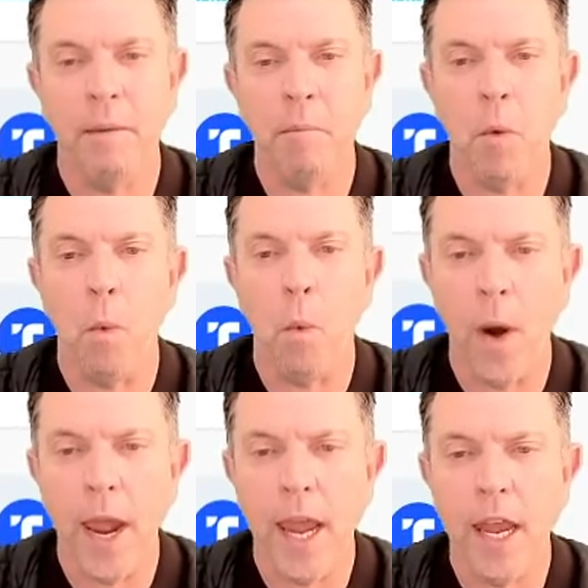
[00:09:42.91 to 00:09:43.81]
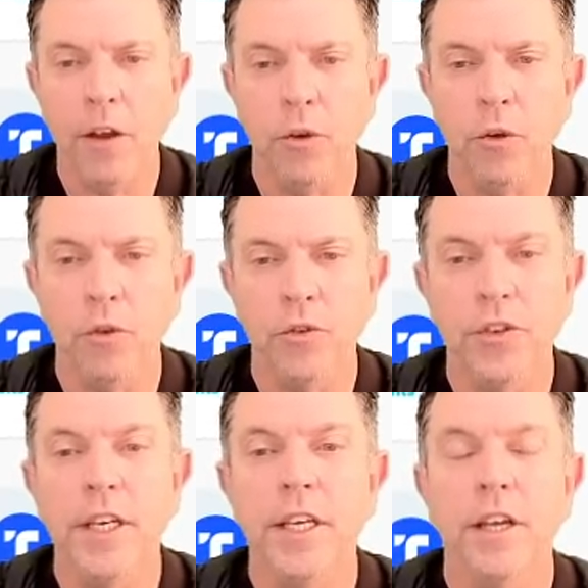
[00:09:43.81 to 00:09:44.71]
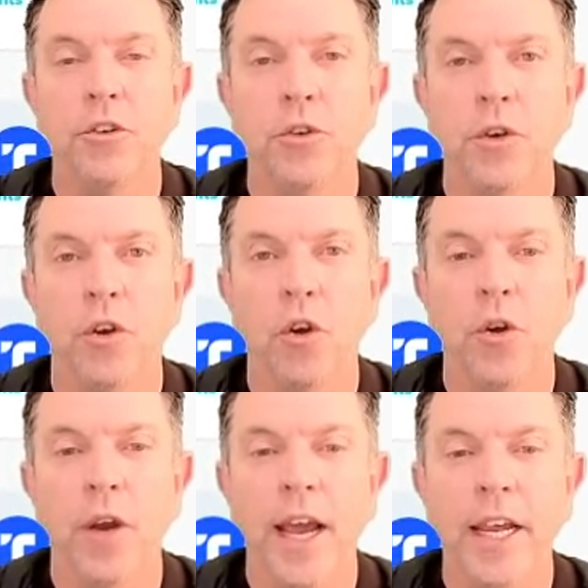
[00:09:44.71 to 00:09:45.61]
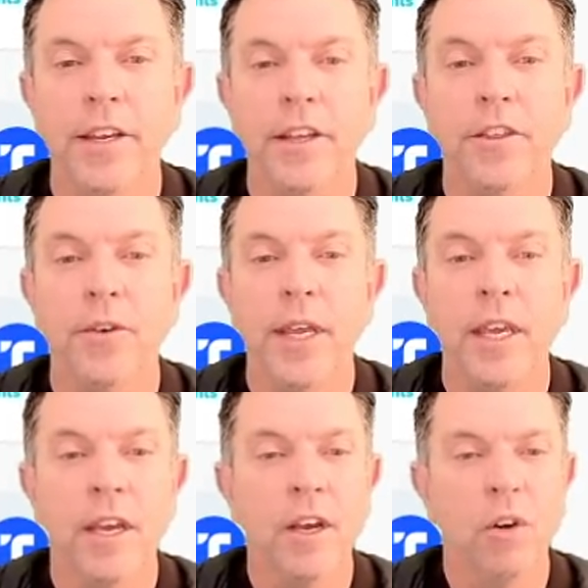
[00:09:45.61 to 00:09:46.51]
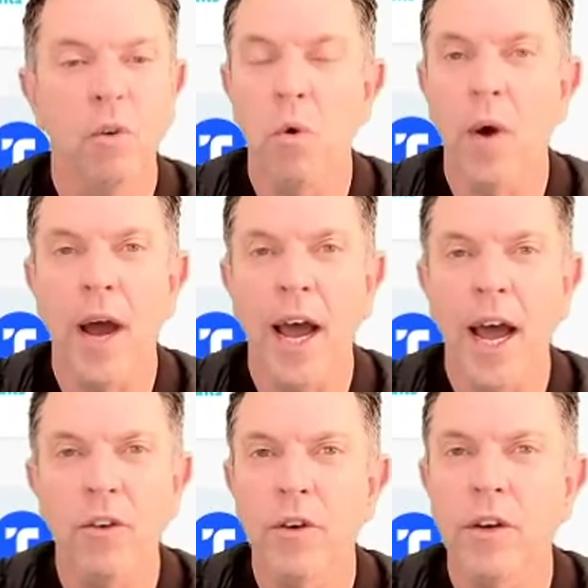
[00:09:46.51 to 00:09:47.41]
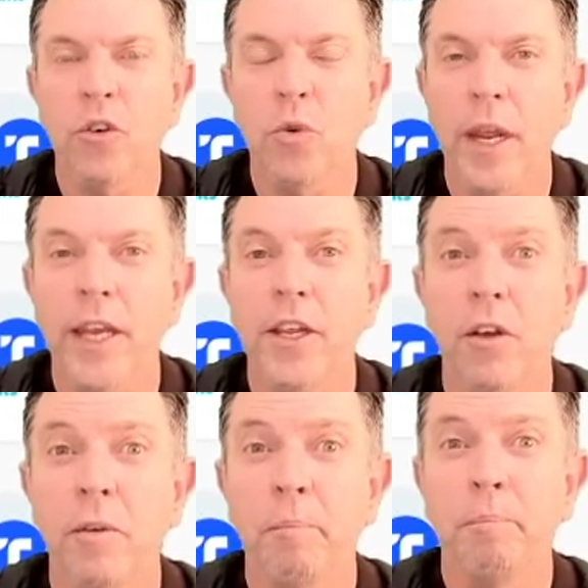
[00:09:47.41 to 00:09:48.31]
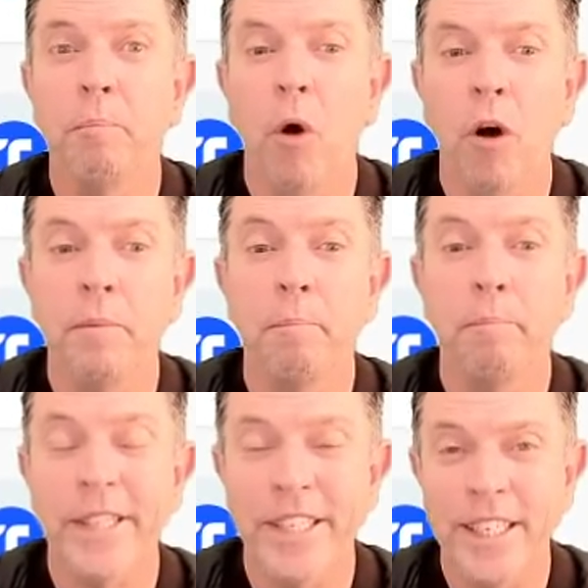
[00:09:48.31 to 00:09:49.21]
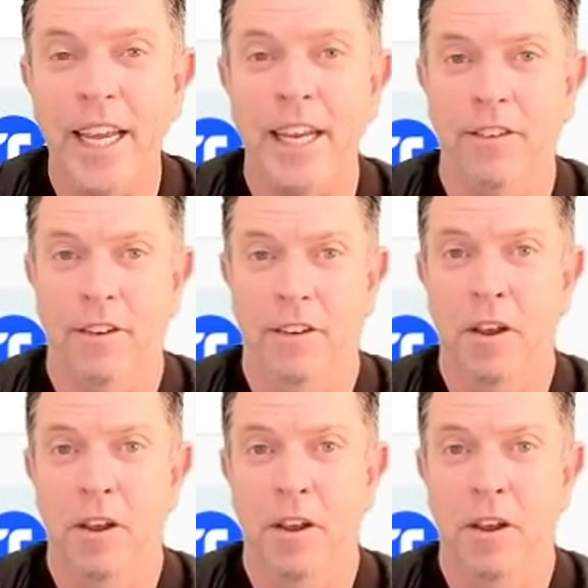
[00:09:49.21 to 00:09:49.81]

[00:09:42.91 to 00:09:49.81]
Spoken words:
I mean, where do you see that you can earn 83 or 120 odd %